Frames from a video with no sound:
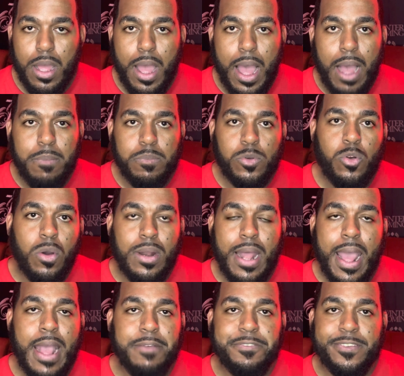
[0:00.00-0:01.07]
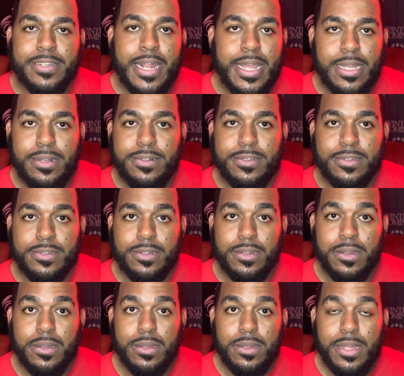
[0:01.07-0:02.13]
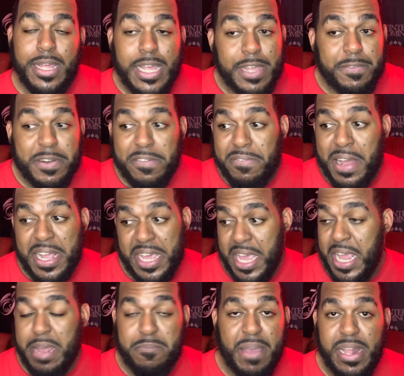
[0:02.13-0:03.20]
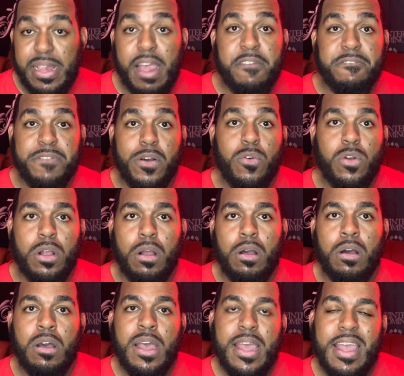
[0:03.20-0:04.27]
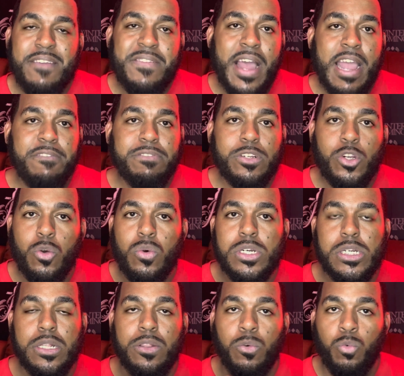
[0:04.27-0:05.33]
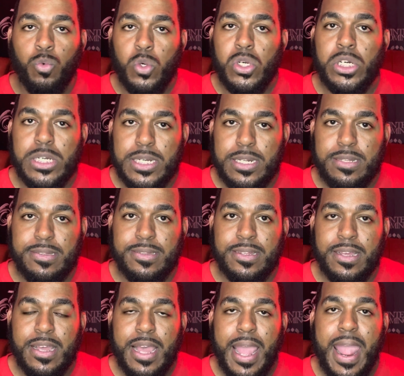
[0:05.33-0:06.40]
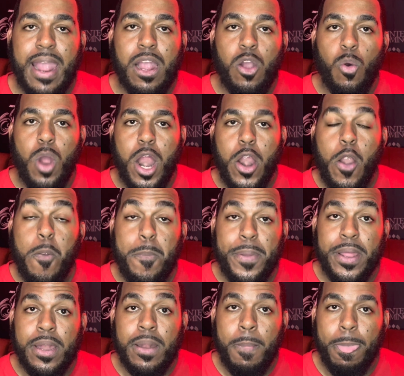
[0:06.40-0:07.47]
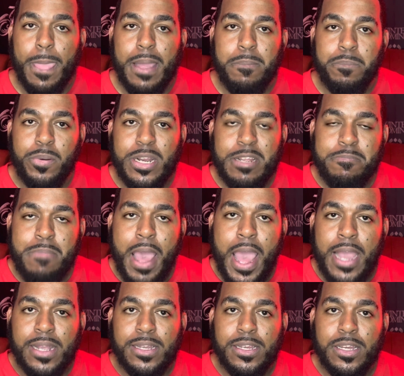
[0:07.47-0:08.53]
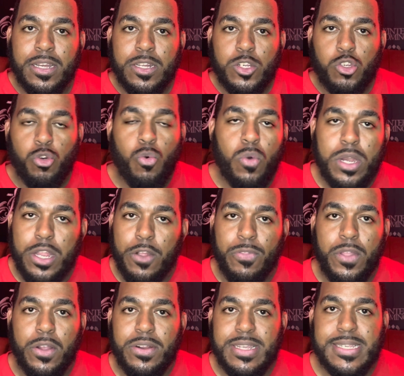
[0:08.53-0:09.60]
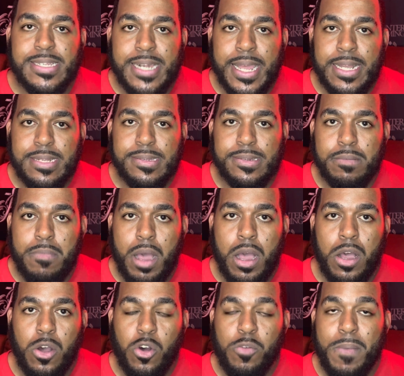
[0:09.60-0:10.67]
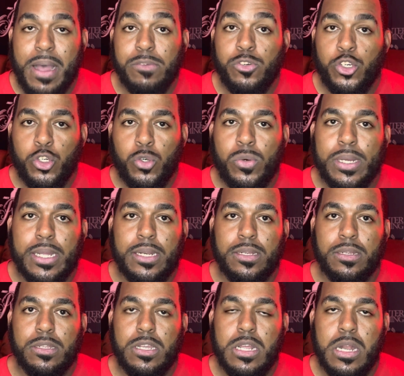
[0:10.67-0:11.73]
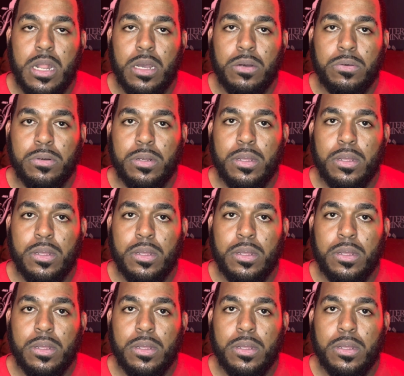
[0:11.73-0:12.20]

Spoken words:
I'm going to have snakes. Even if I can't make that phone call, if I have to go into the woods and go herping and bring back 20 or 30 snakes to my home, I'll do it, you know.